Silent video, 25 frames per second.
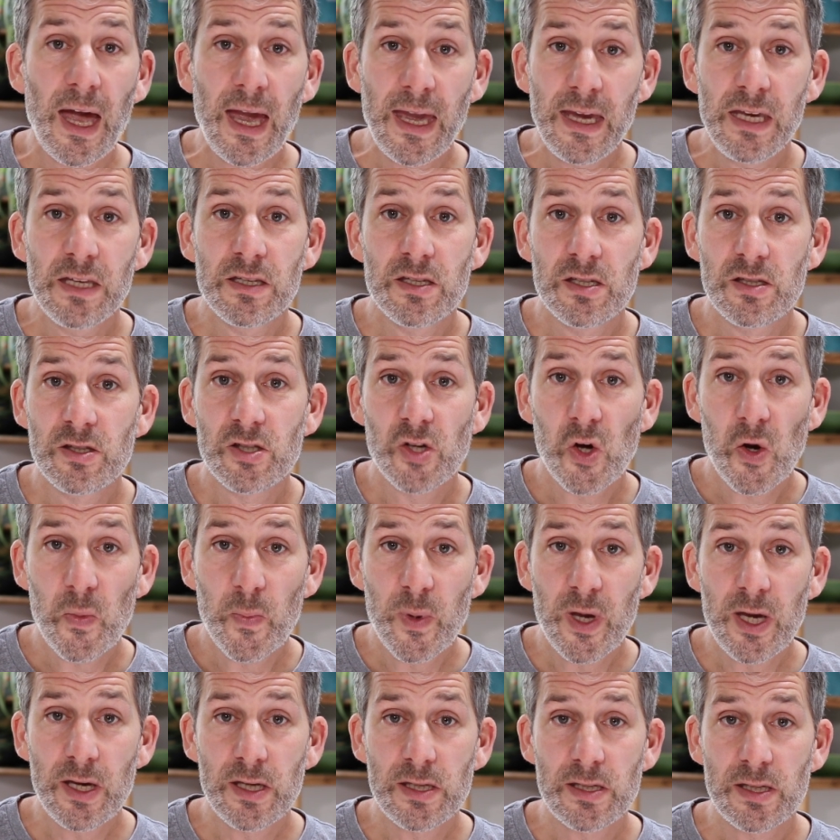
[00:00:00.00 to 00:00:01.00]
eight
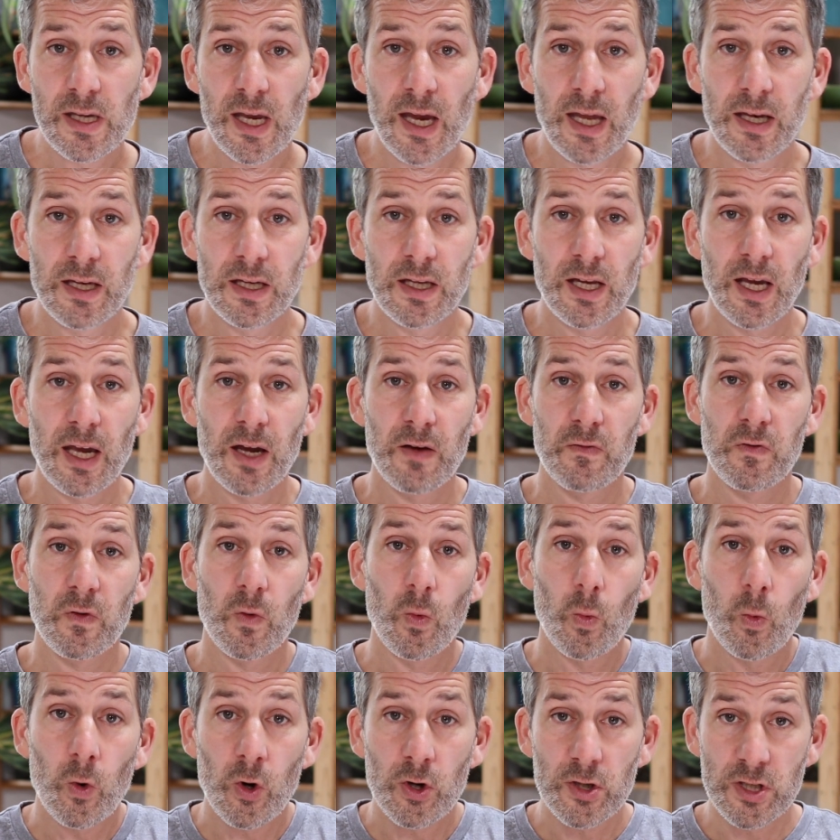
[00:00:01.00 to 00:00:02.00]
topics and have
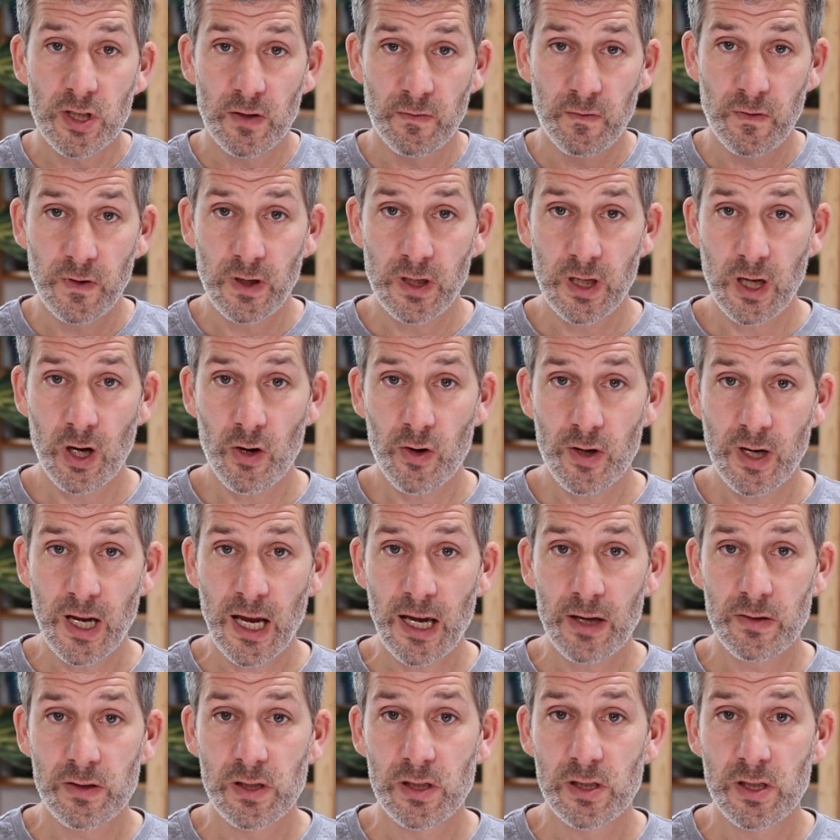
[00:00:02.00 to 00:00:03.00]
watched a video on
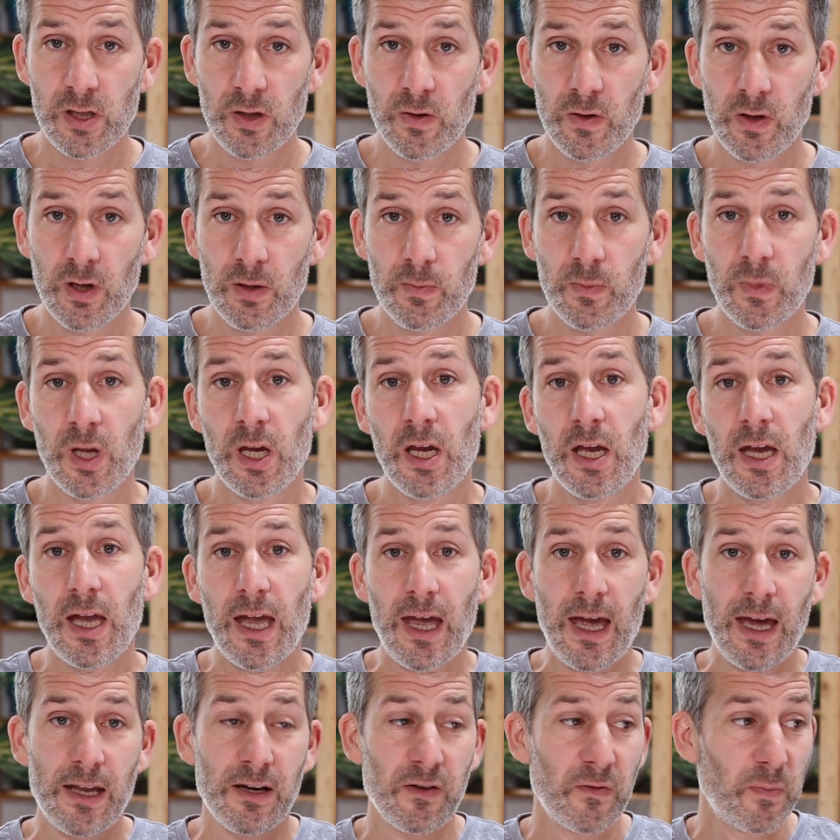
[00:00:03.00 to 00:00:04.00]
how to do them
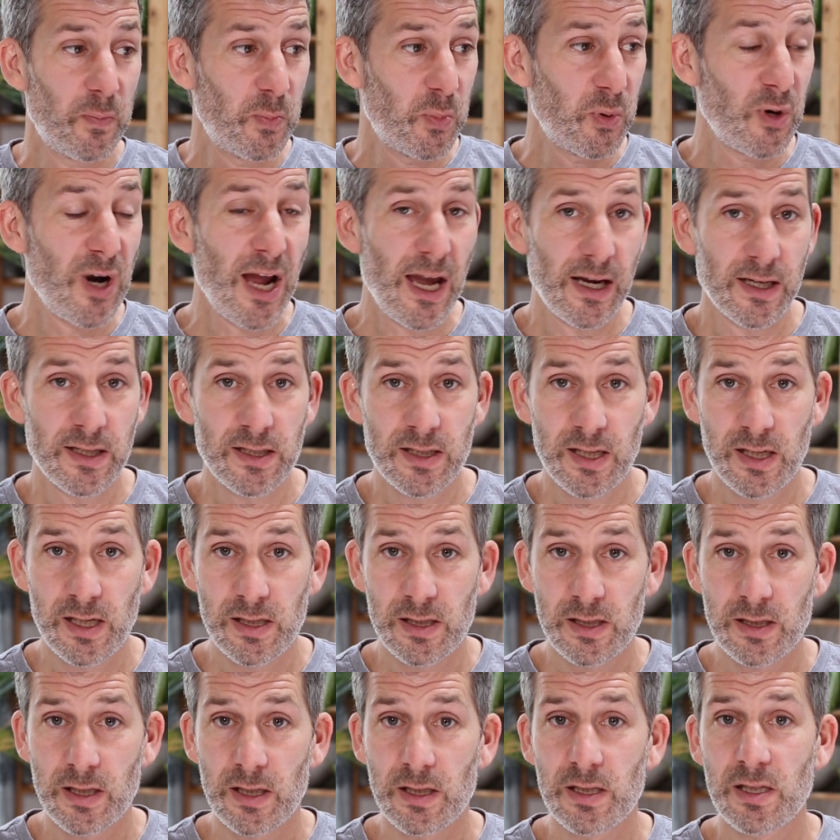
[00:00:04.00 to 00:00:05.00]
and have
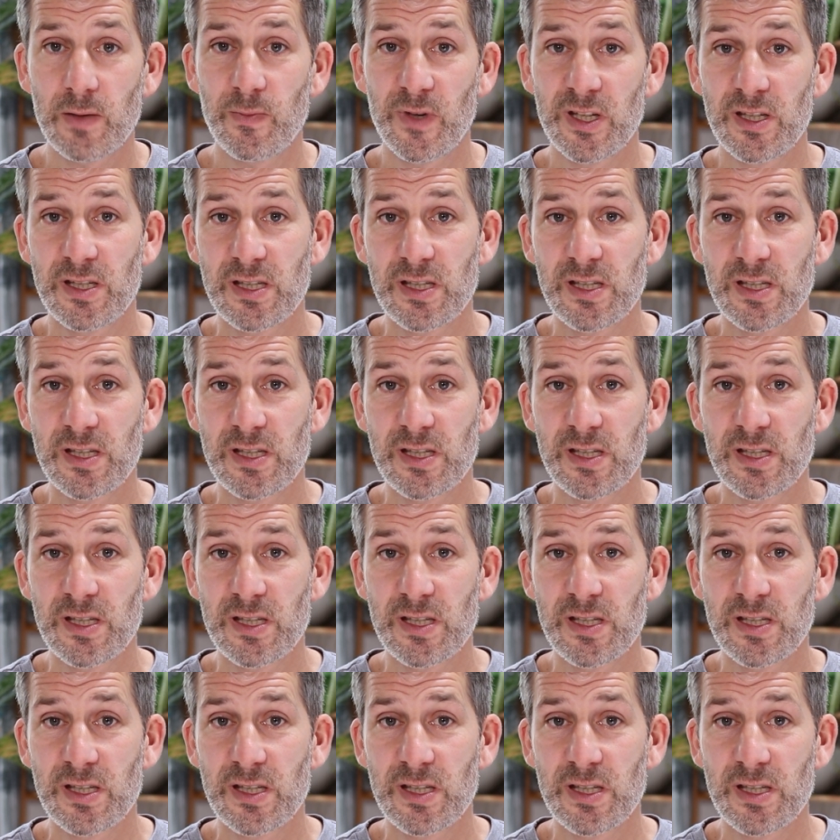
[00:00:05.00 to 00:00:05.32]
practiced some